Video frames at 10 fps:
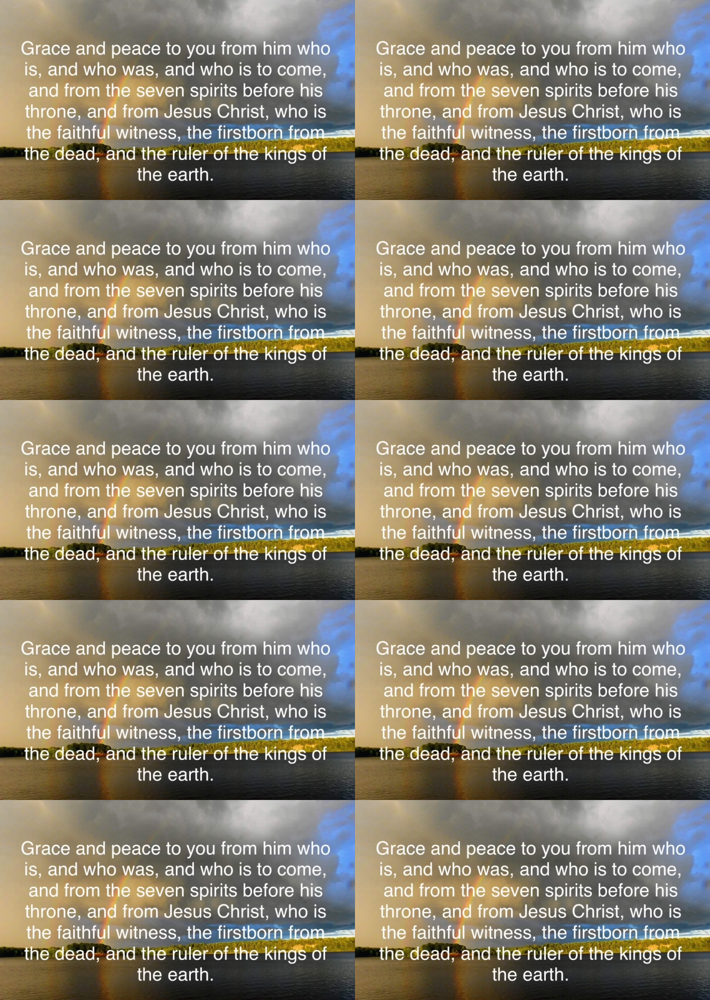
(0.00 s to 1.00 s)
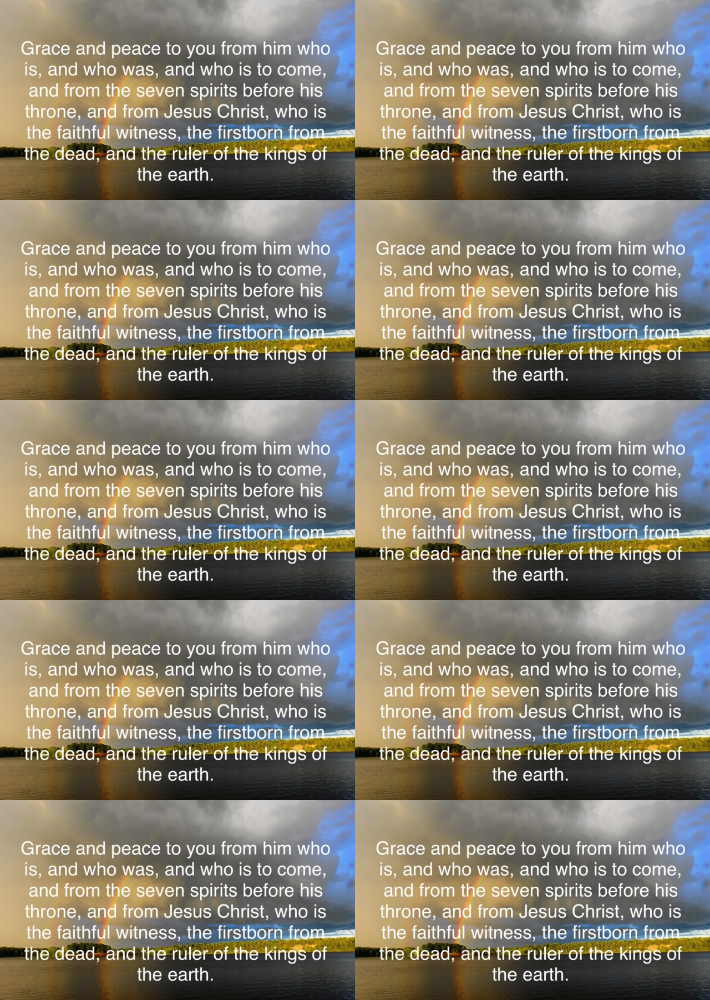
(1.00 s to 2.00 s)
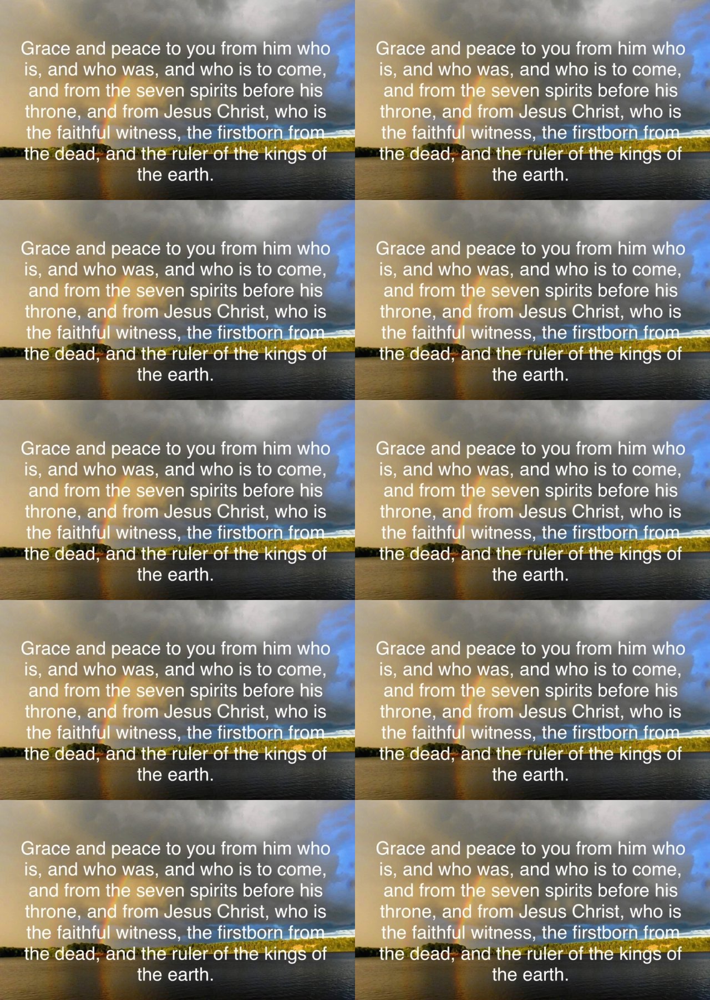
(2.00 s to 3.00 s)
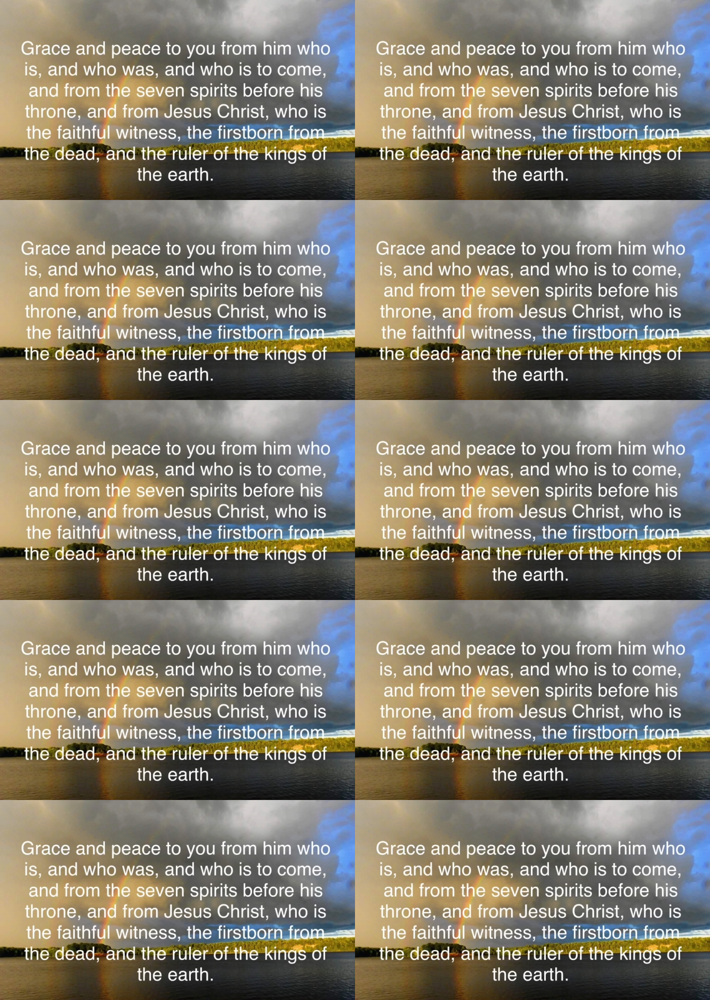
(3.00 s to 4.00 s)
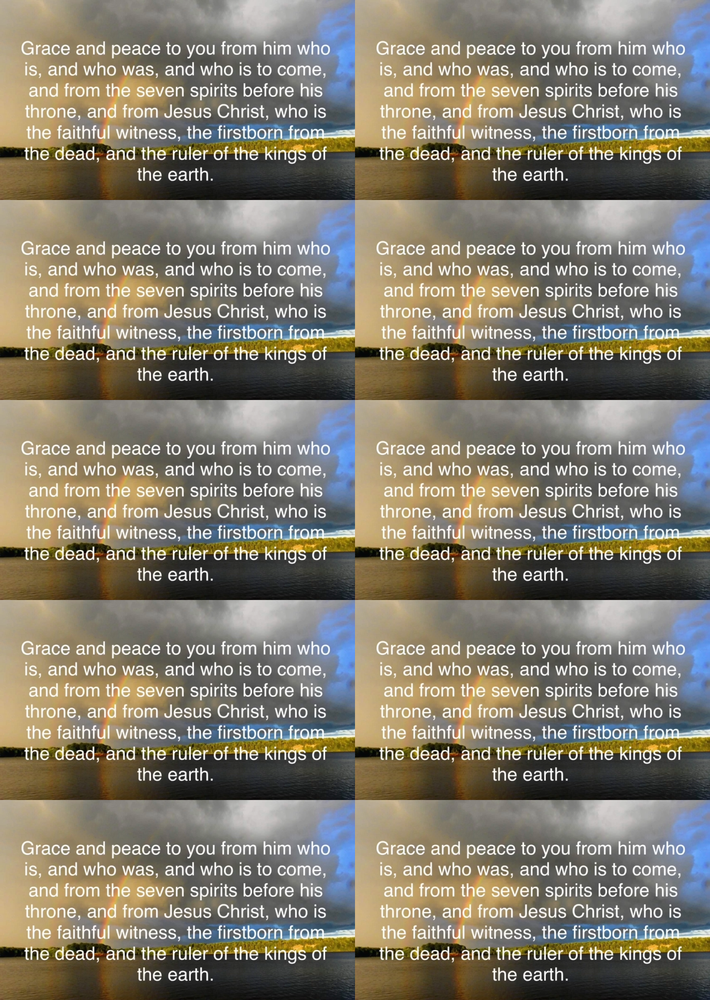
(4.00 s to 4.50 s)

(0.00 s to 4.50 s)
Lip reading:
[unreadable: no face in view]